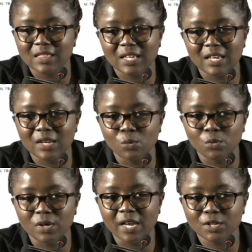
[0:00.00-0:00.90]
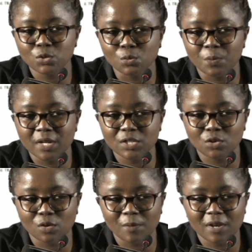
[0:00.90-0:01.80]
they would like to pick
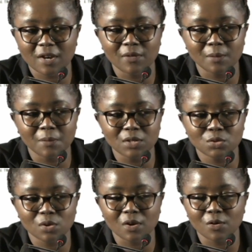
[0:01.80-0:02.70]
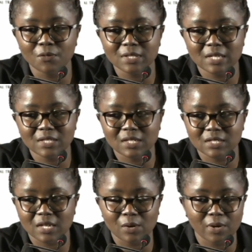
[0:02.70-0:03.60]
it on your behalf and bring to our offices,
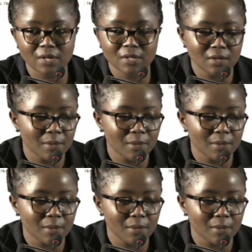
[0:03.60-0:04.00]
ni sawa.